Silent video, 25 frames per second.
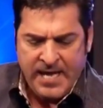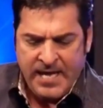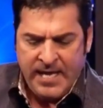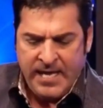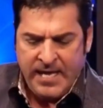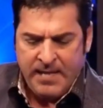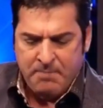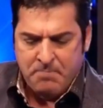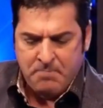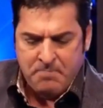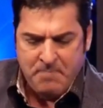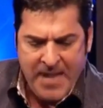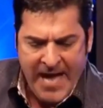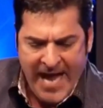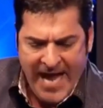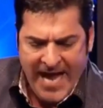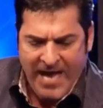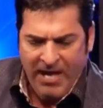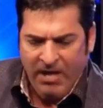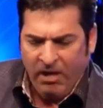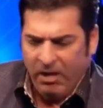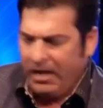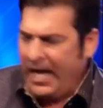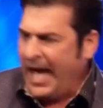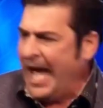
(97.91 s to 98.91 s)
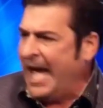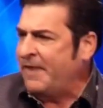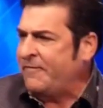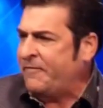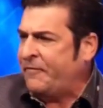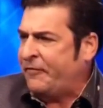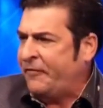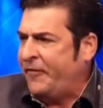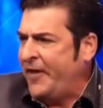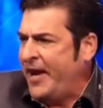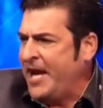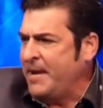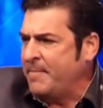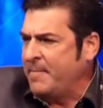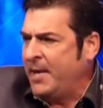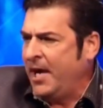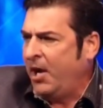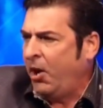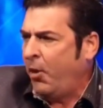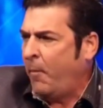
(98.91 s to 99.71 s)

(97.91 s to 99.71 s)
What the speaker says: male and female